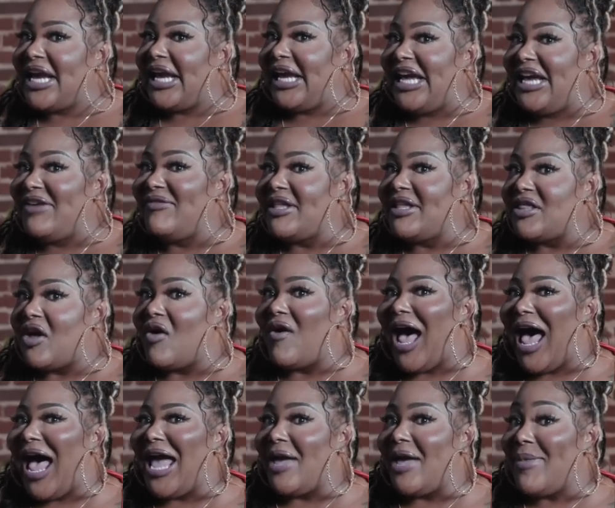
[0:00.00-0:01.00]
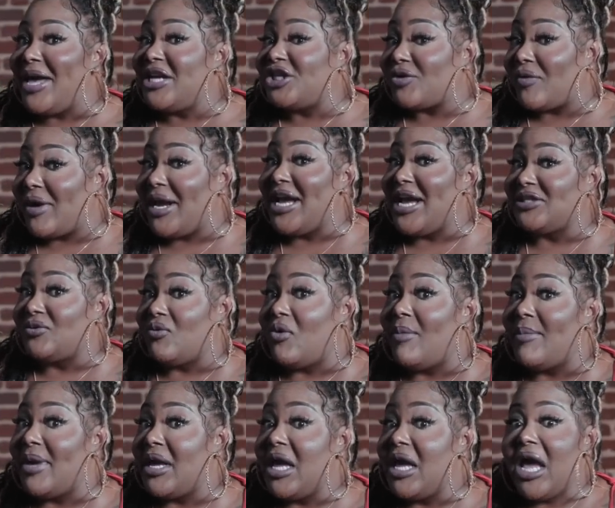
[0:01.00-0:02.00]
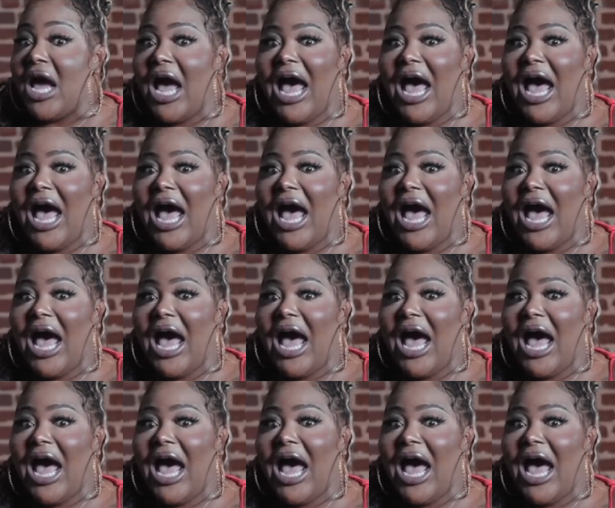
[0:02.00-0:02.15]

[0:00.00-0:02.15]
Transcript: even though I am a trans woman.